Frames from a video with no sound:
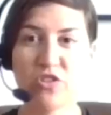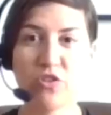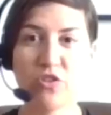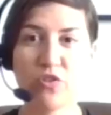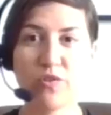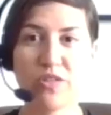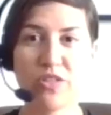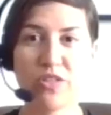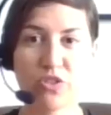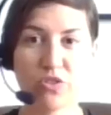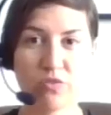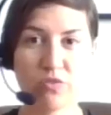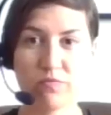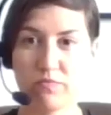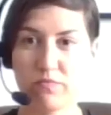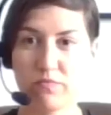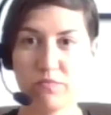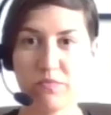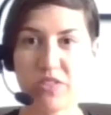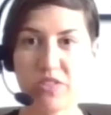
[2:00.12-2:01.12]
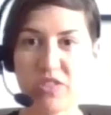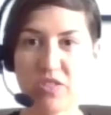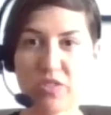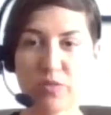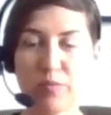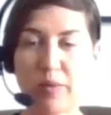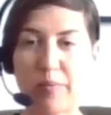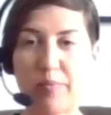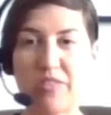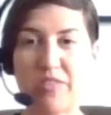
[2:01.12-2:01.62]
too, and this
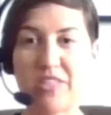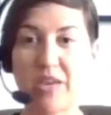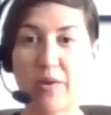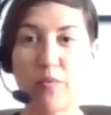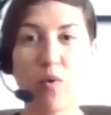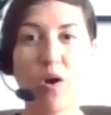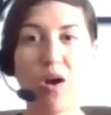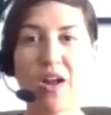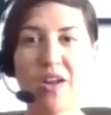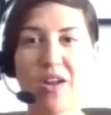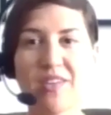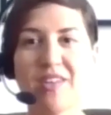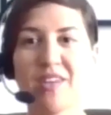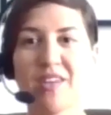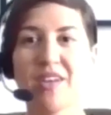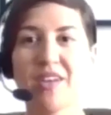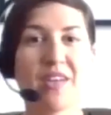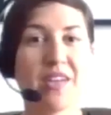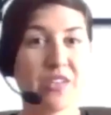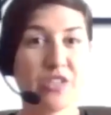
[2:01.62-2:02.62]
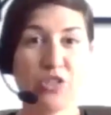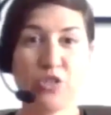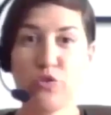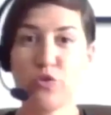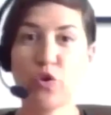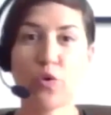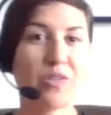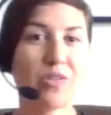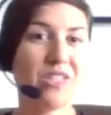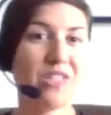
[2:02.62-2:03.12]
is maybe day one,
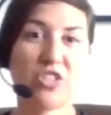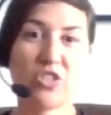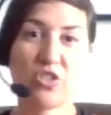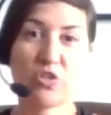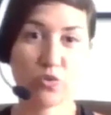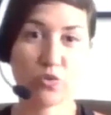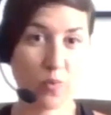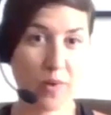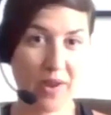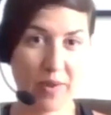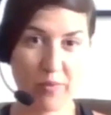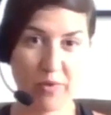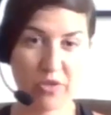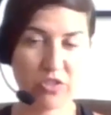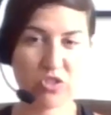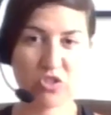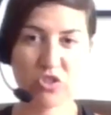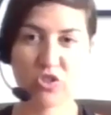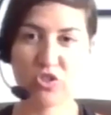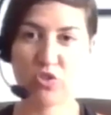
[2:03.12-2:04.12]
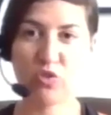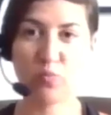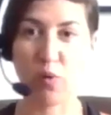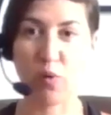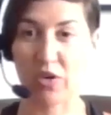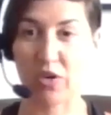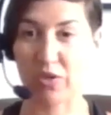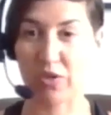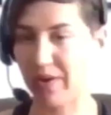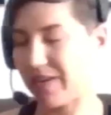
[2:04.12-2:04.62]
you don't need to use weight. You can just use
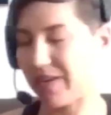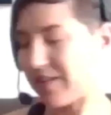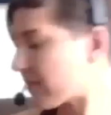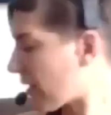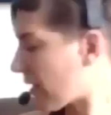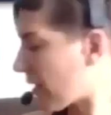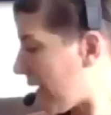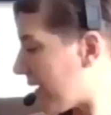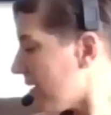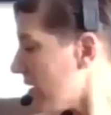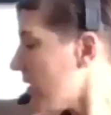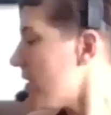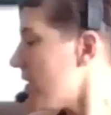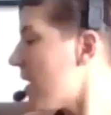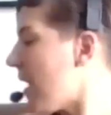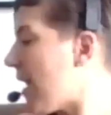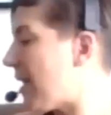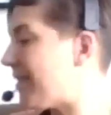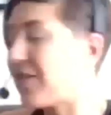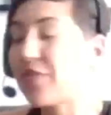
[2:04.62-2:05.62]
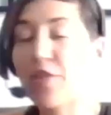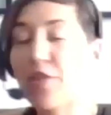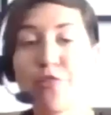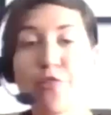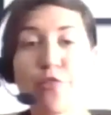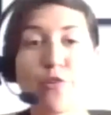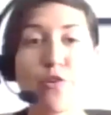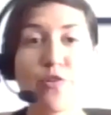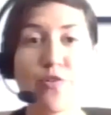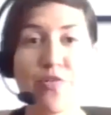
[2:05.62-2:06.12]
body weight, okay? And then the
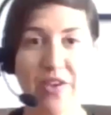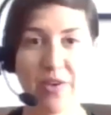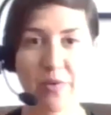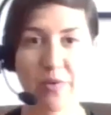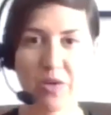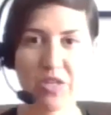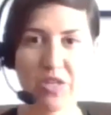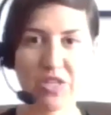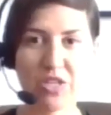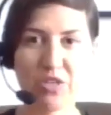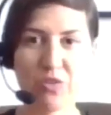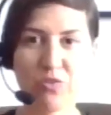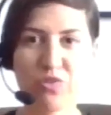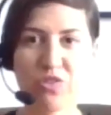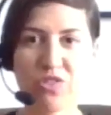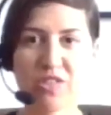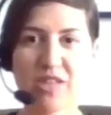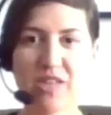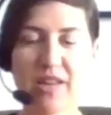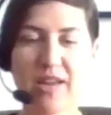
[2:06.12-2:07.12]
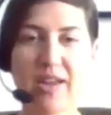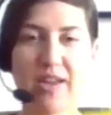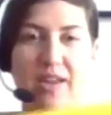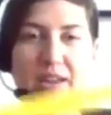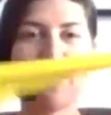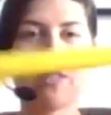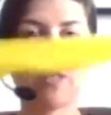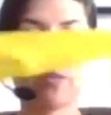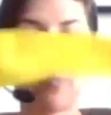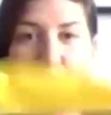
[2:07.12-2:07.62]
third thing we're going to use today
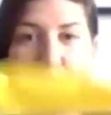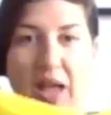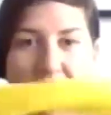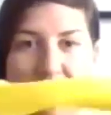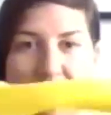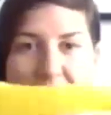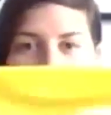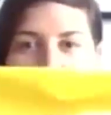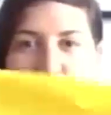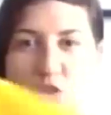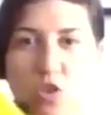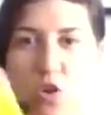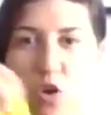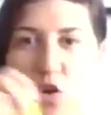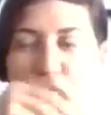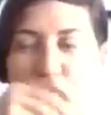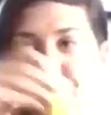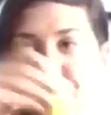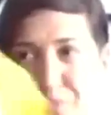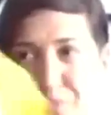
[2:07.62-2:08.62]
is a band. So